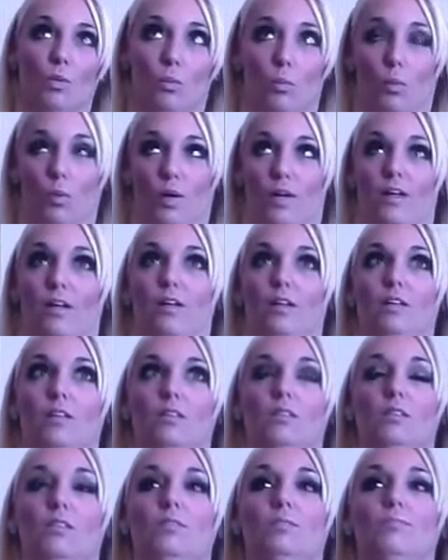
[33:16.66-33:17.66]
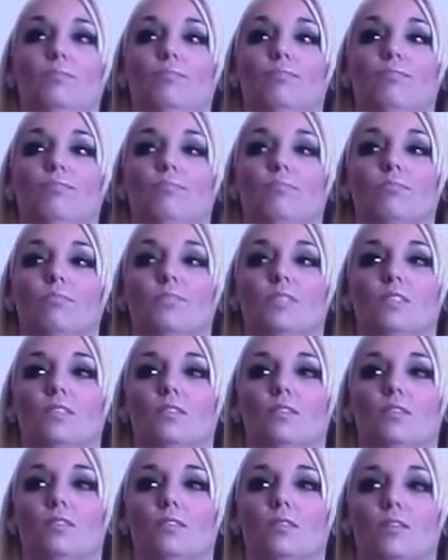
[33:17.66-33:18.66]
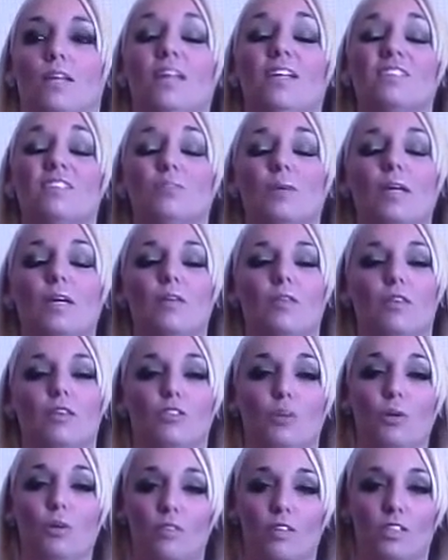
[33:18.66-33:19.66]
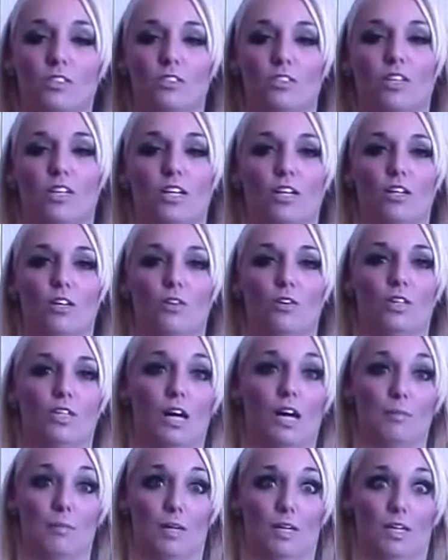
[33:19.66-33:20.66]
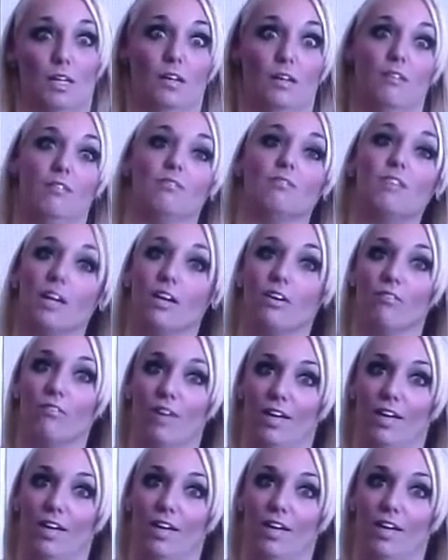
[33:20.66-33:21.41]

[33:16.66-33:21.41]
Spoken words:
Well, next week the two of us are going to go to Comic-Con here in